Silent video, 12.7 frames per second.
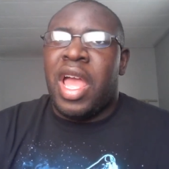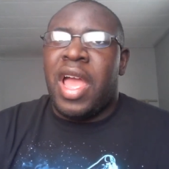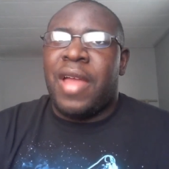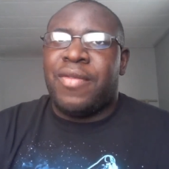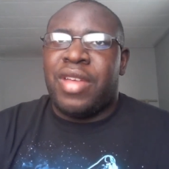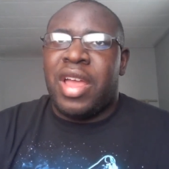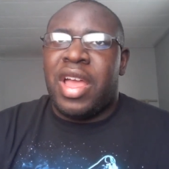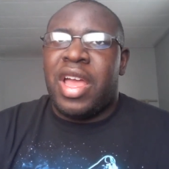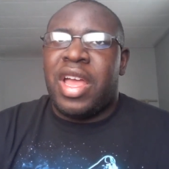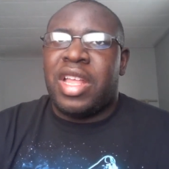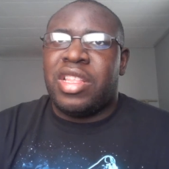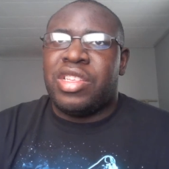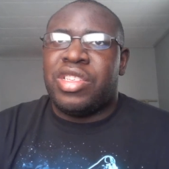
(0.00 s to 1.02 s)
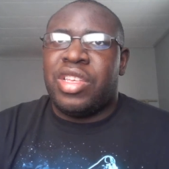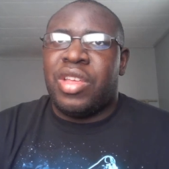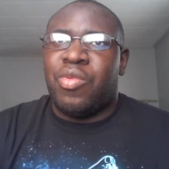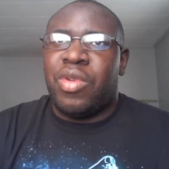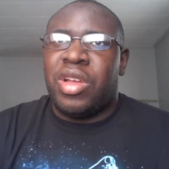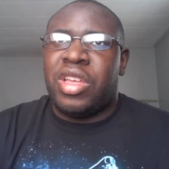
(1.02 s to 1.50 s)
I've got, let's see,
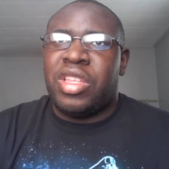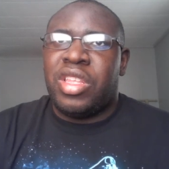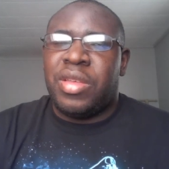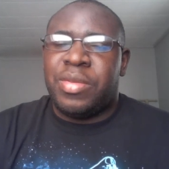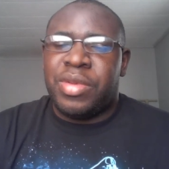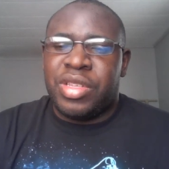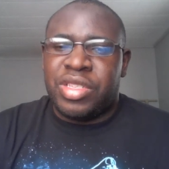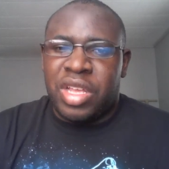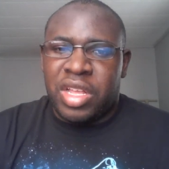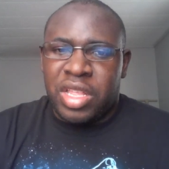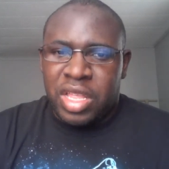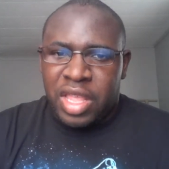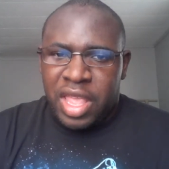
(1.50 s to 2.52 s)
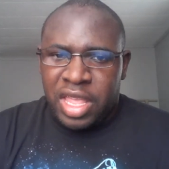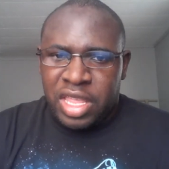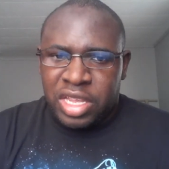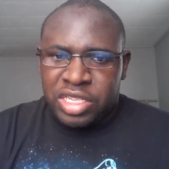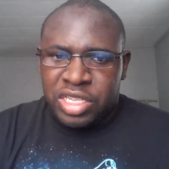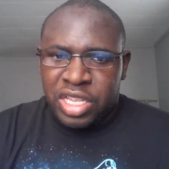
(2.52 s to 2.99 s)
one of them is on an
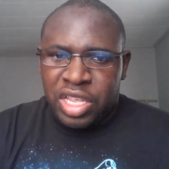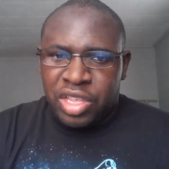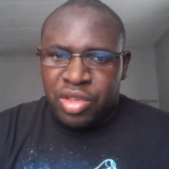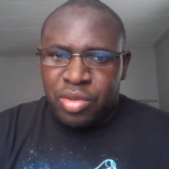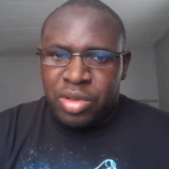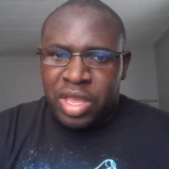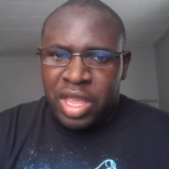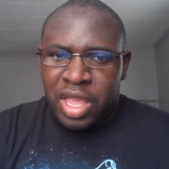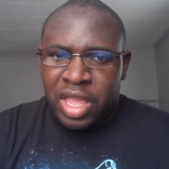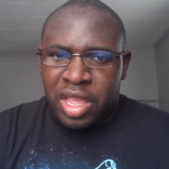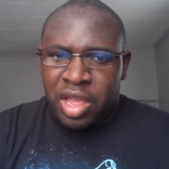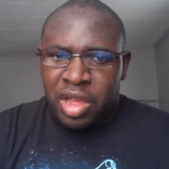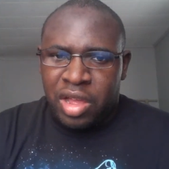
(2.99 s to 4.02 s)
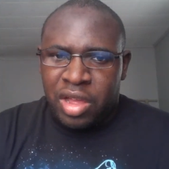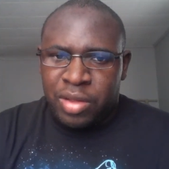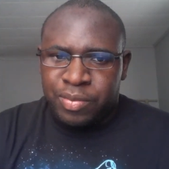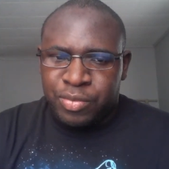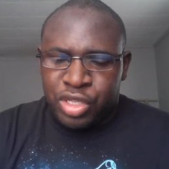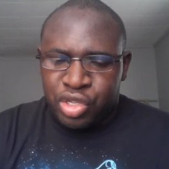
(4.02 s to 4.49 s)
NXT UK
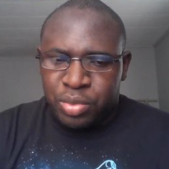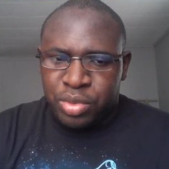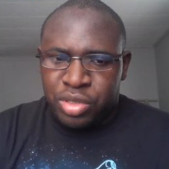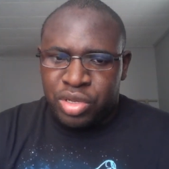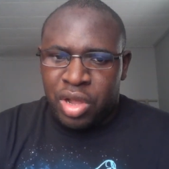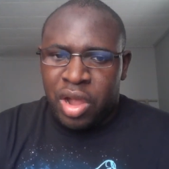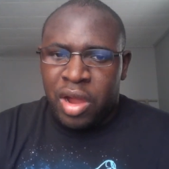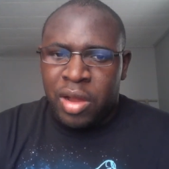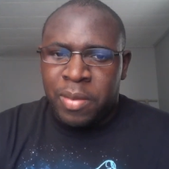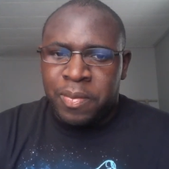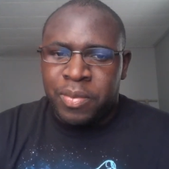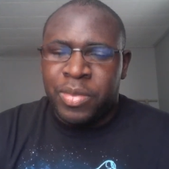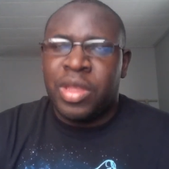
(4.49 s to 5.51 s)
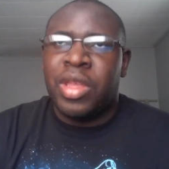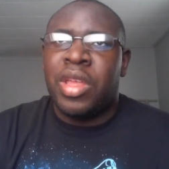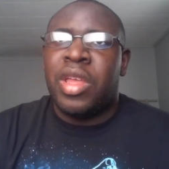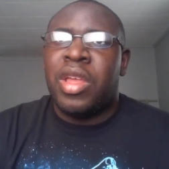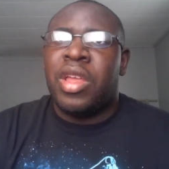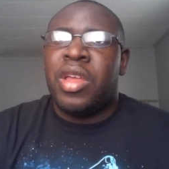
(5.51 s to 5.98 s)
um, superstar
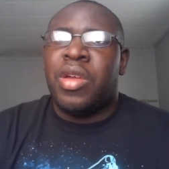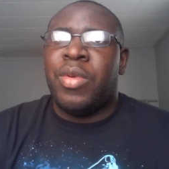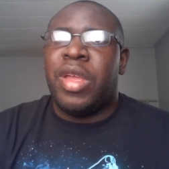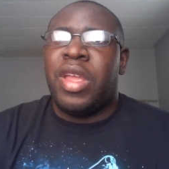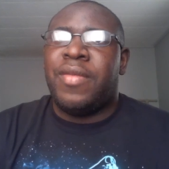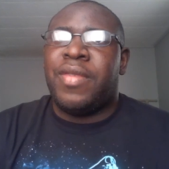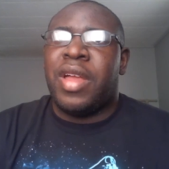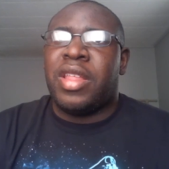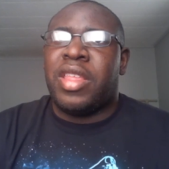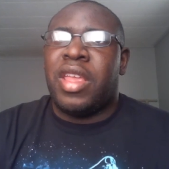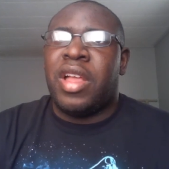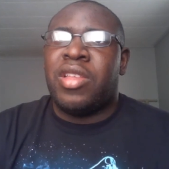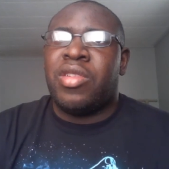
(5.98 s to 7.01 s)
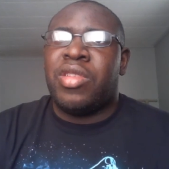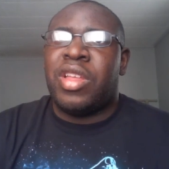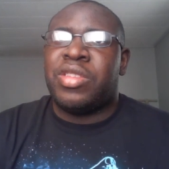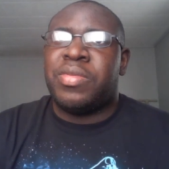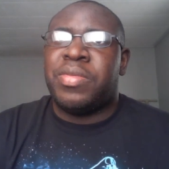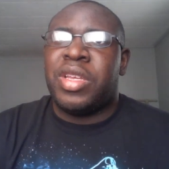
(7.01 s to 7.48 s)
We've got the other
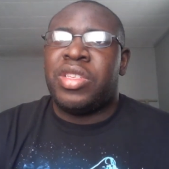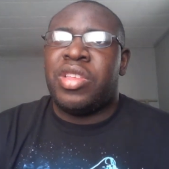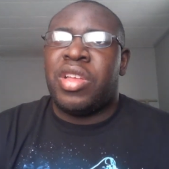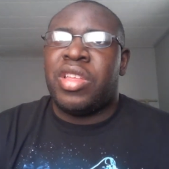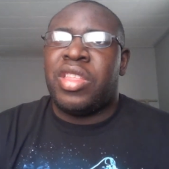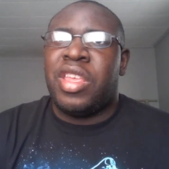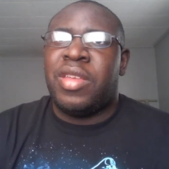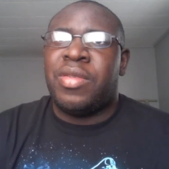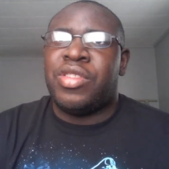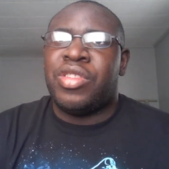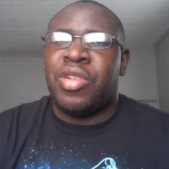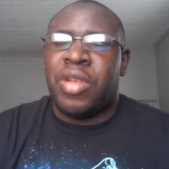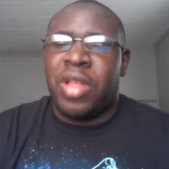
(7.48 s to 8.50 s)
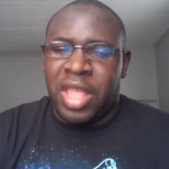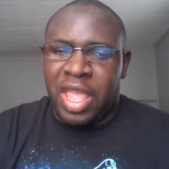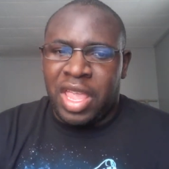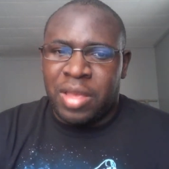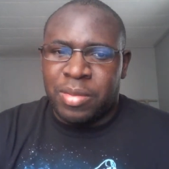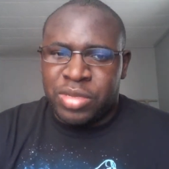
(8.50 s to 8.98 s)
that's based on a TV show on
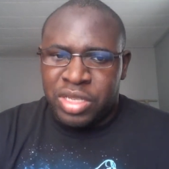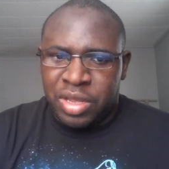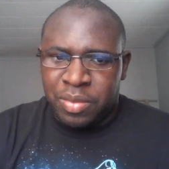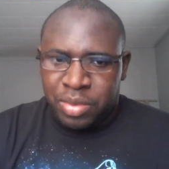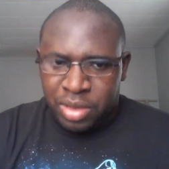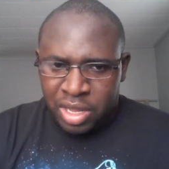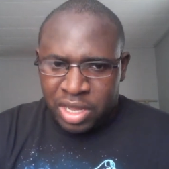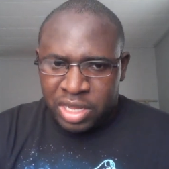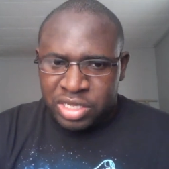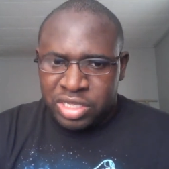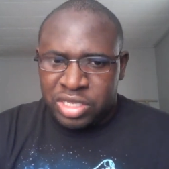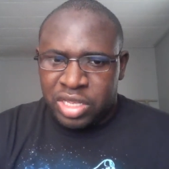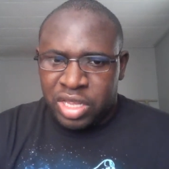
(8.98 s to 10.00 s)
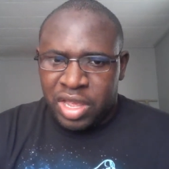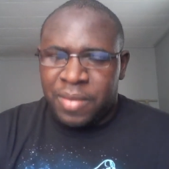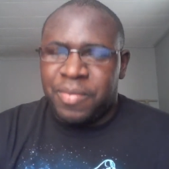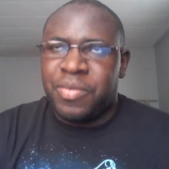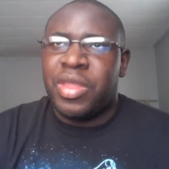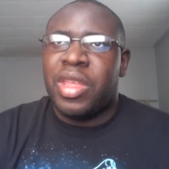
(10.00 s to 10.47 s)
AMC Plus. Yep.